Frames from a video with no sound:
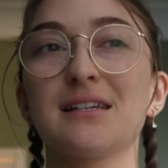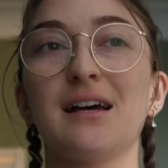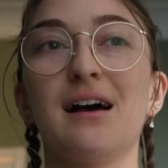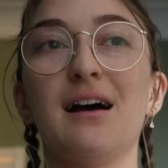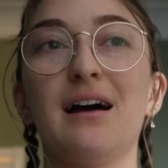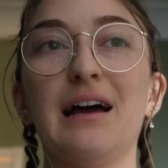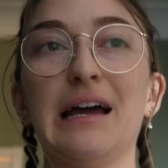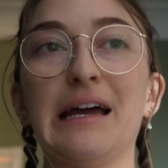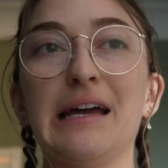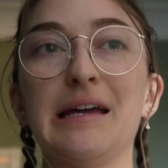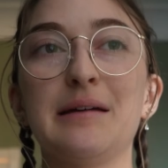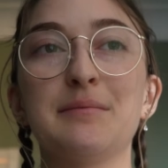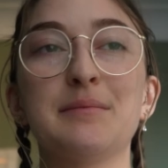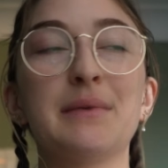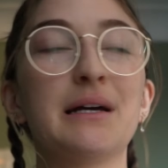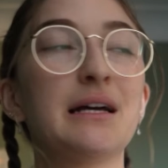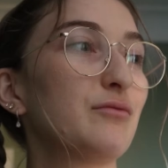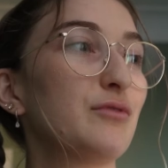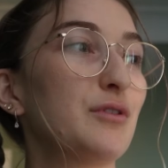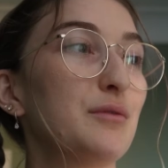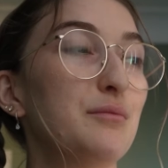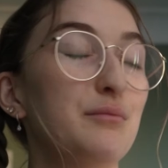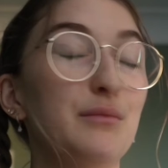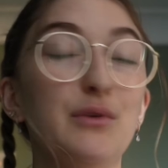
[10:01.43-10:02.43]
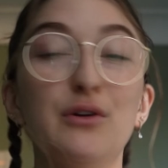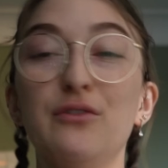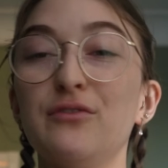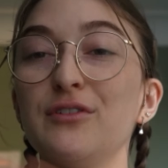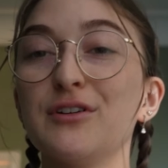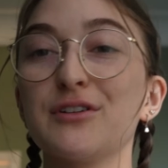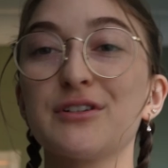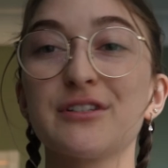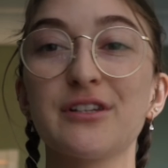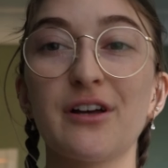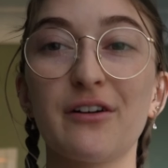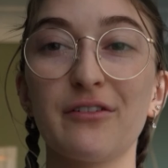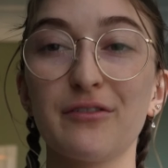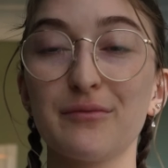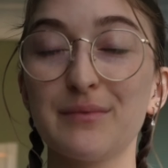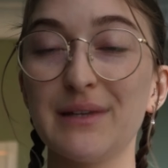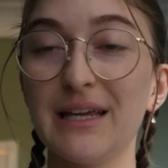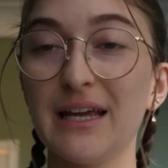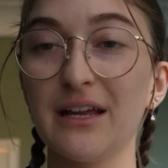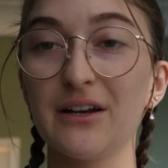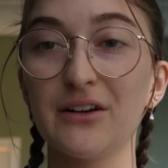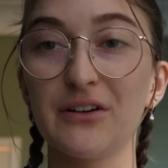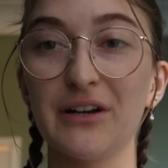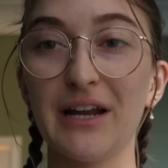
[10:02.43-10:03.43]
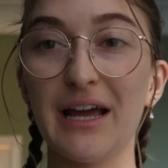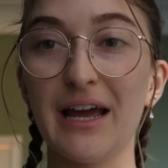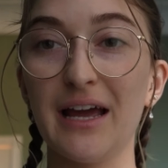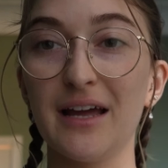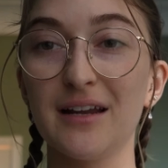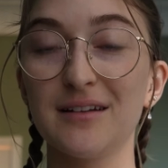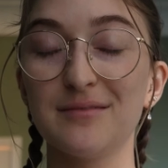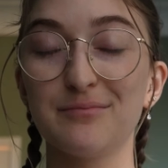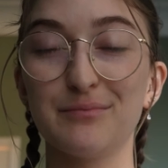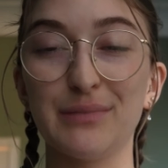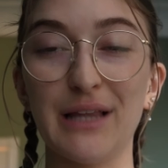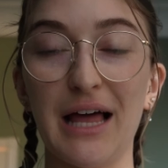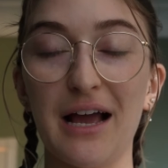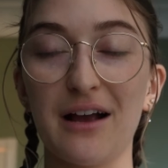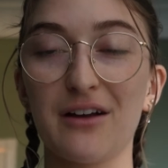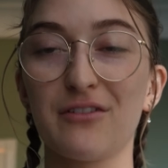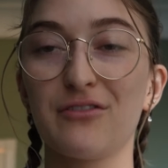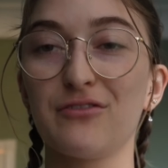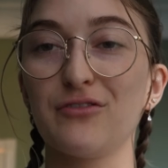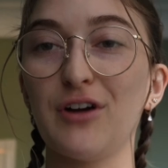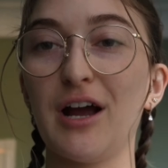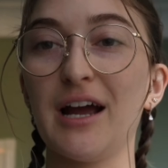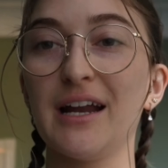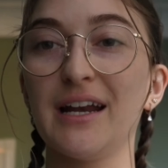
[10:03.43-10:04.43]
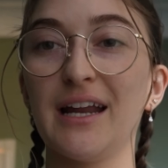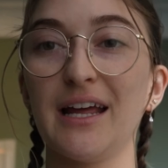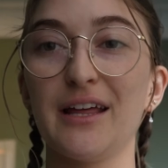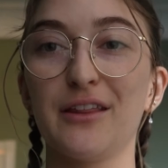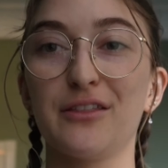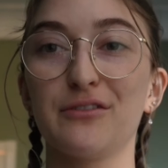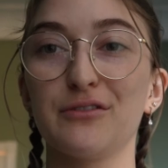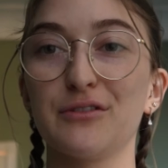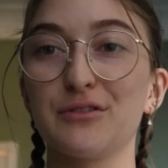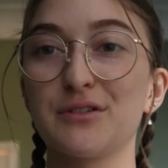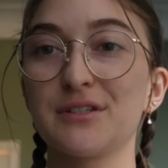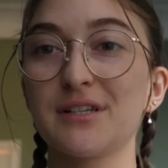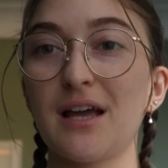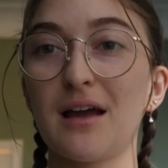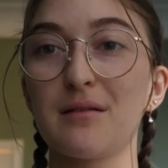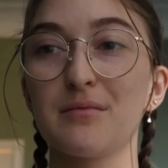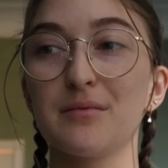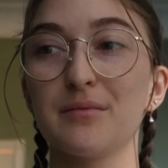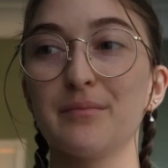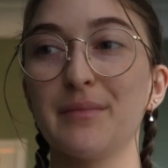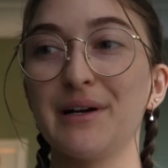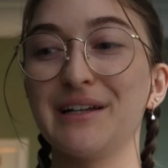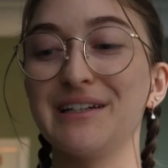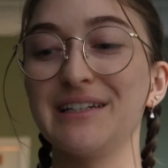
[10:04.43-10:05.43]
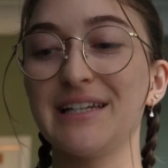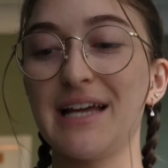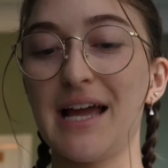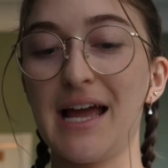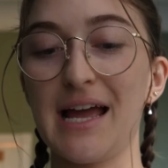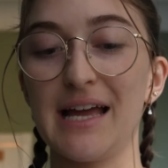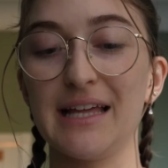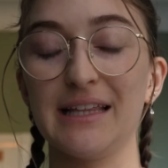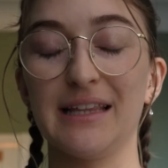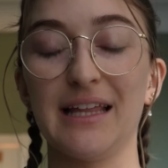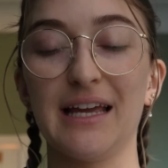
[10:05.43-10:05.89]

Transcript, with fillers: time. Remove yourself from the internet Black Friday through Cyber Monday.